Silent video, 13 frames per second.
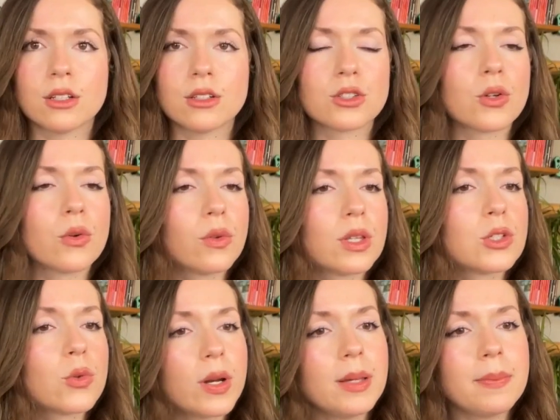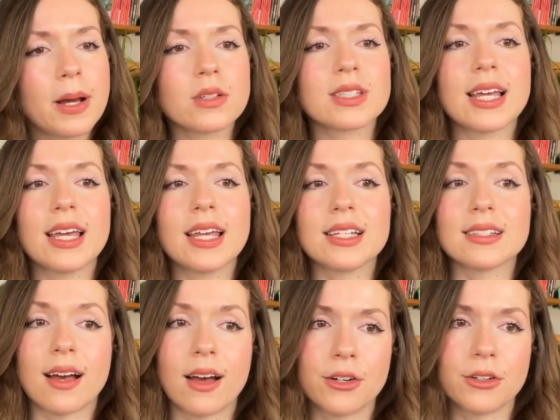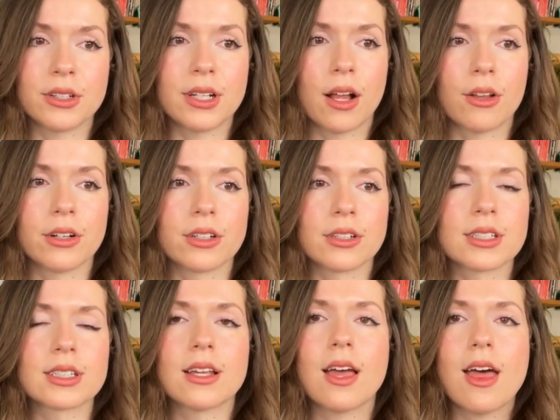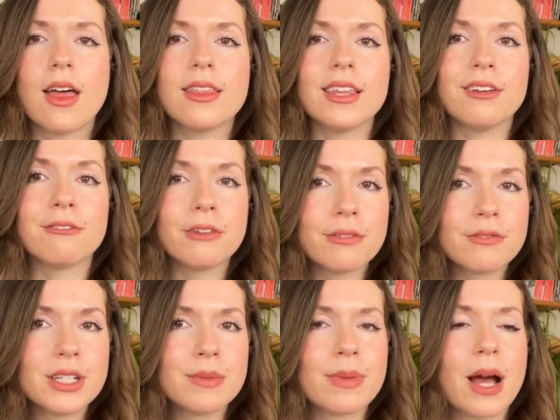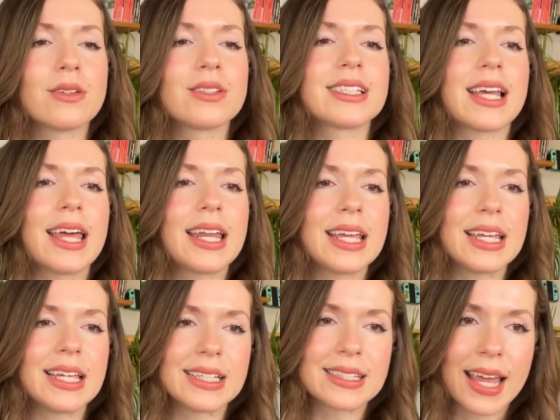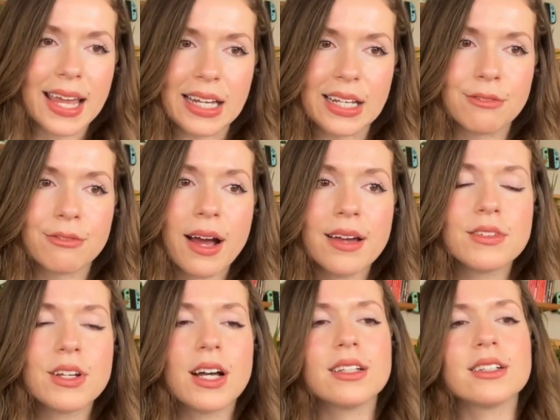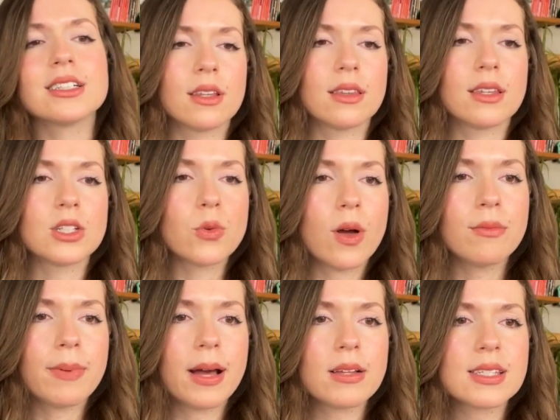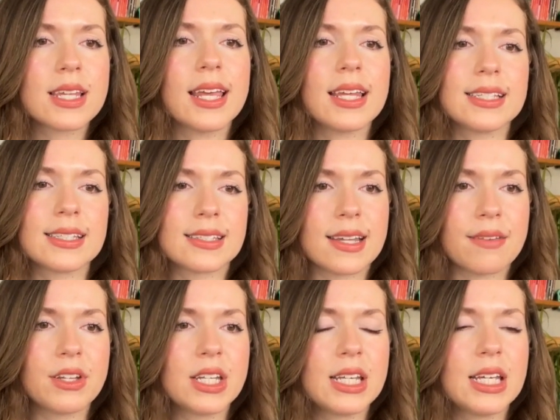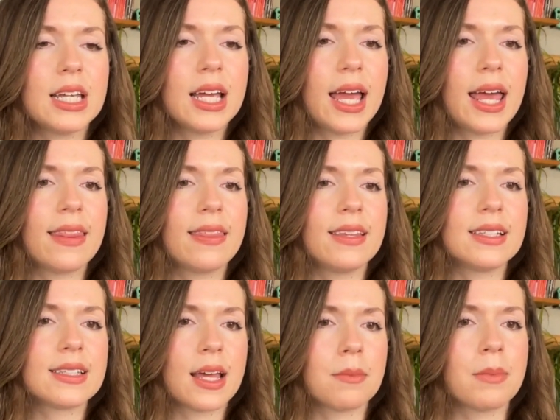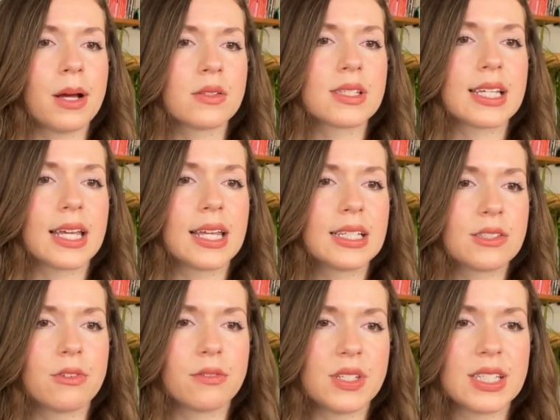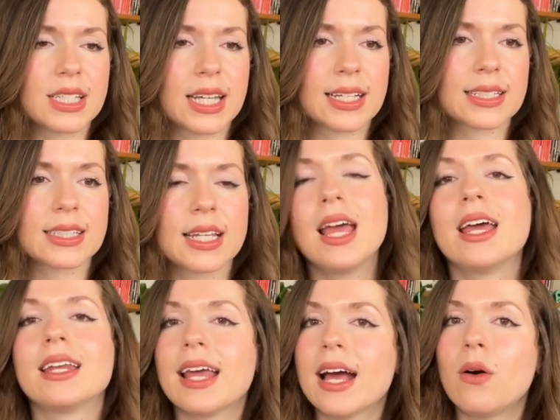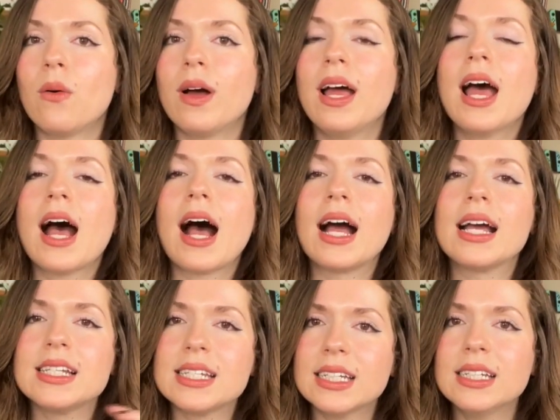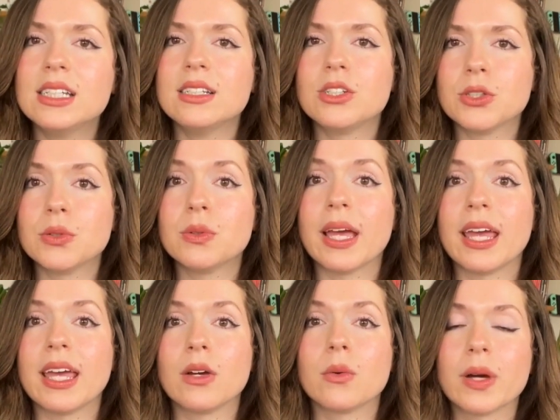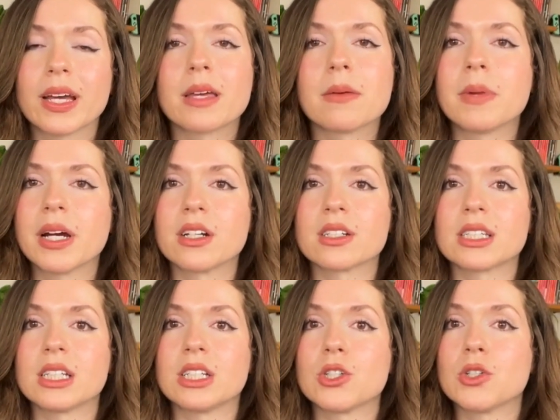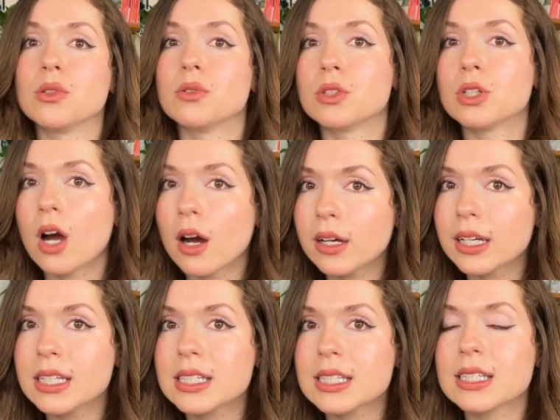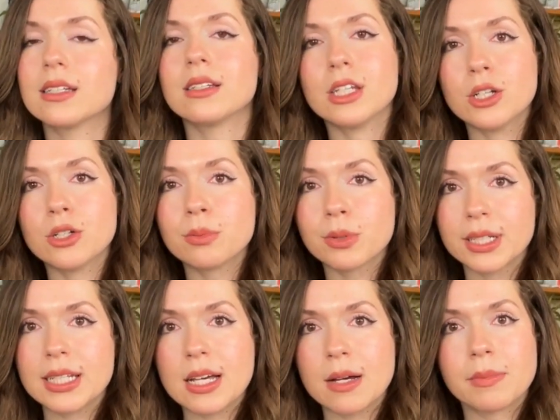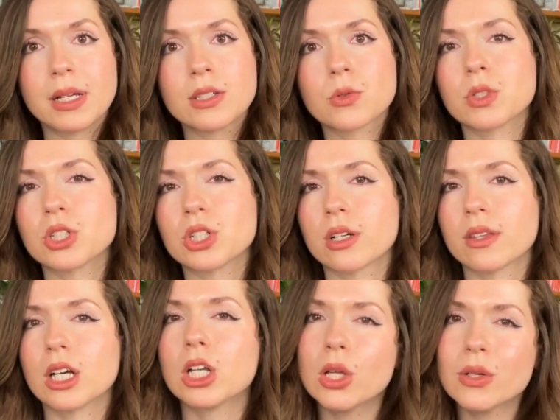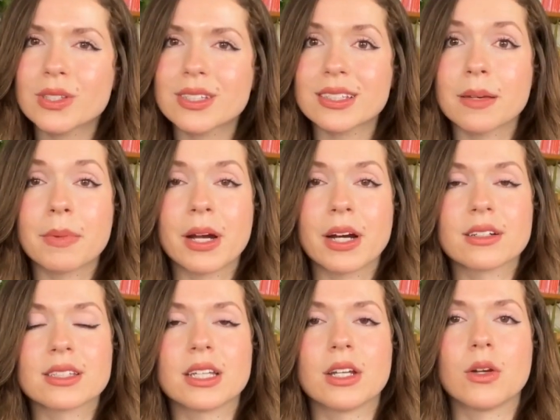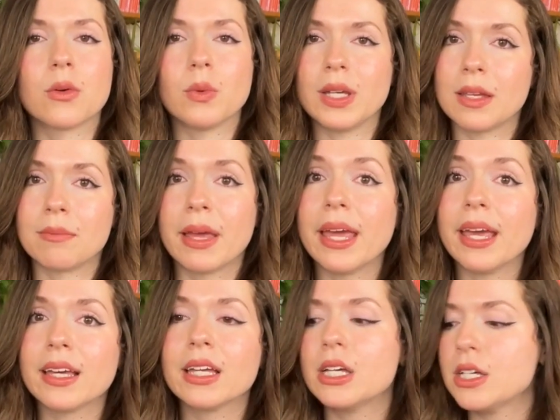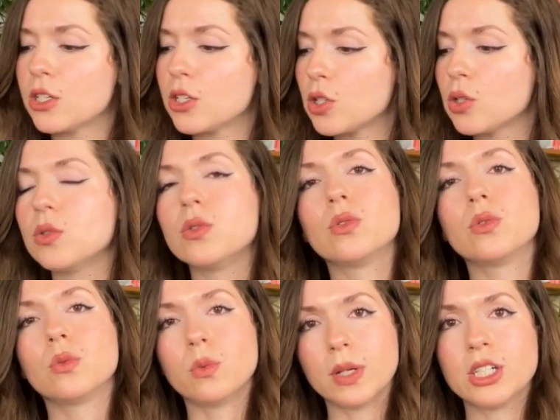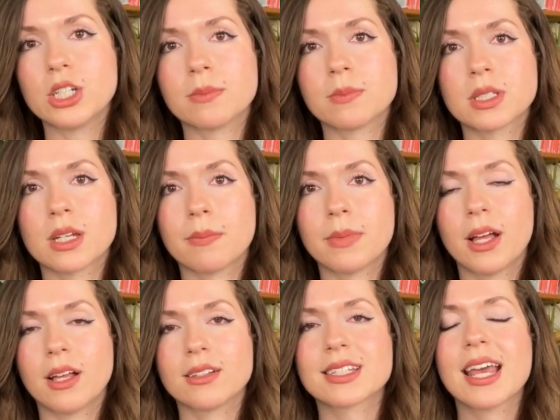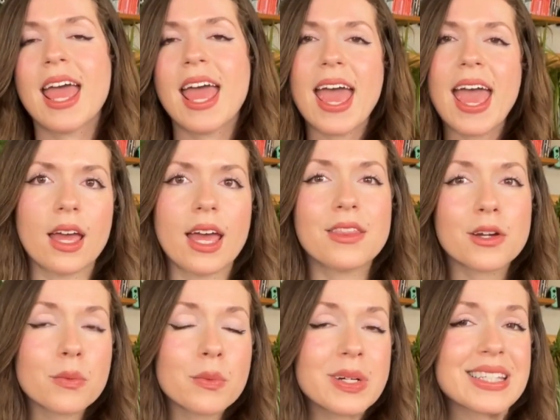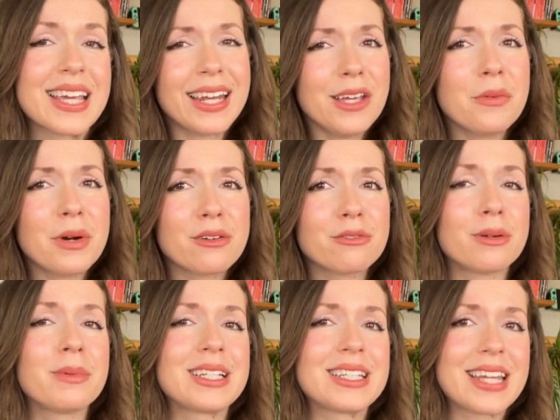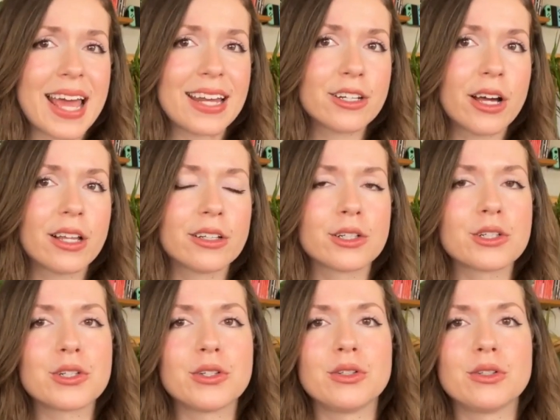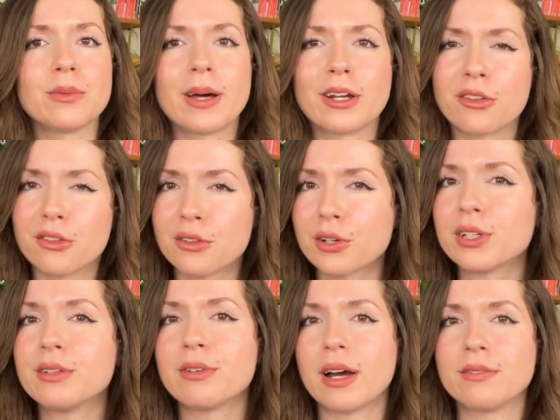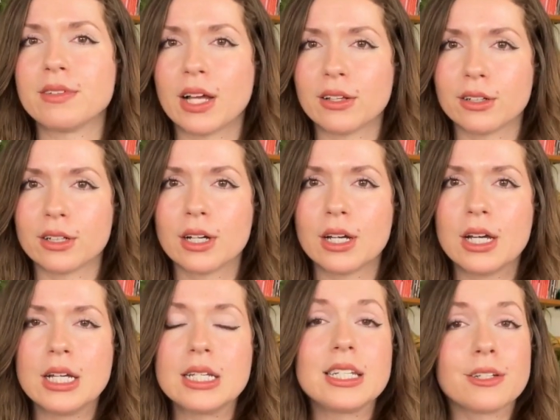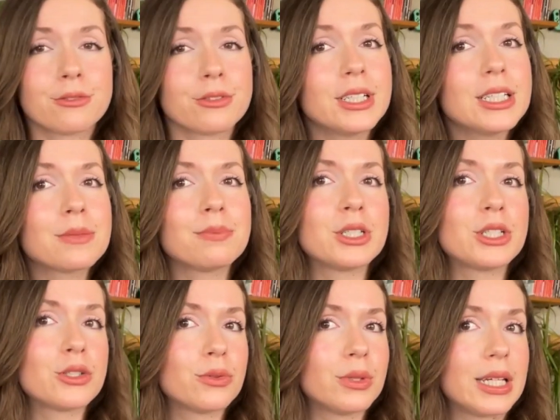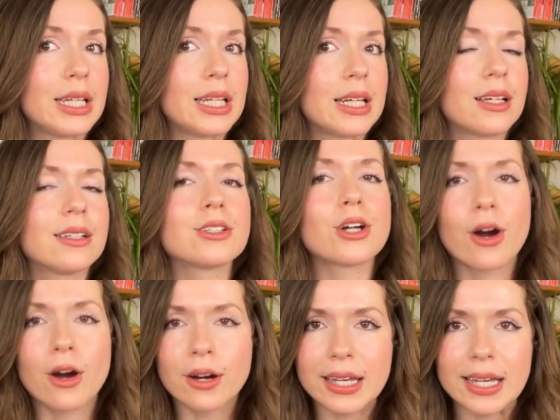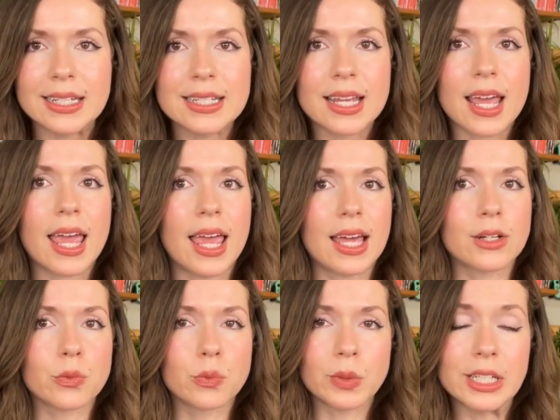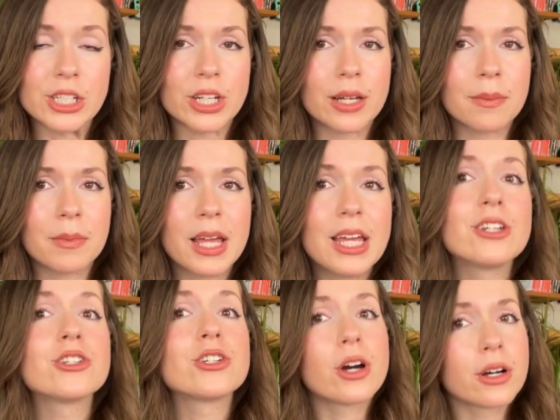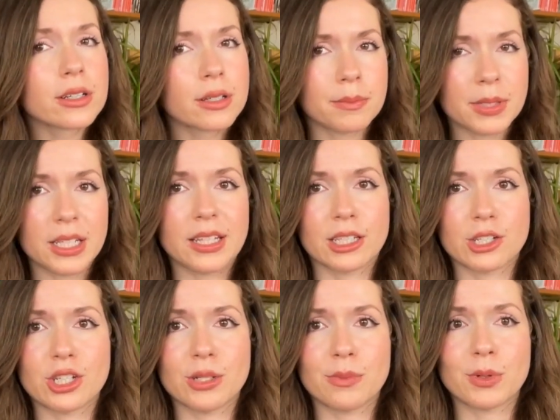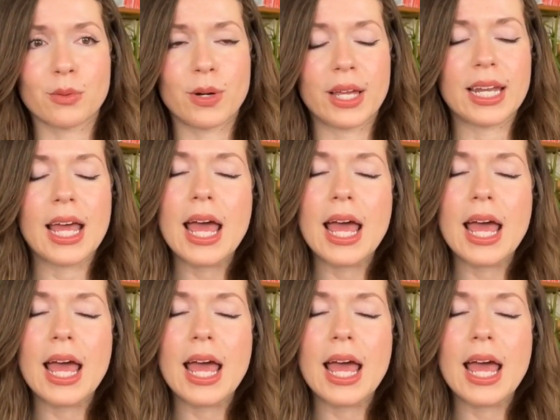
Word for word: So the twenty pound set is one hundred dollars. The fifteen pound set is eighty-five dollars, the twelve pound set is seventy dollars, and the ten pound set is fifty-six dollars. Now, I did do a quick comparison to Target's neoprene dumbbells, which are the closest comparison we can make to WeGym's dumbbells, and there was anywhere from a ten dollar to about a thirty-five dollar difference between Target and WeGym, Target being the cheaper one.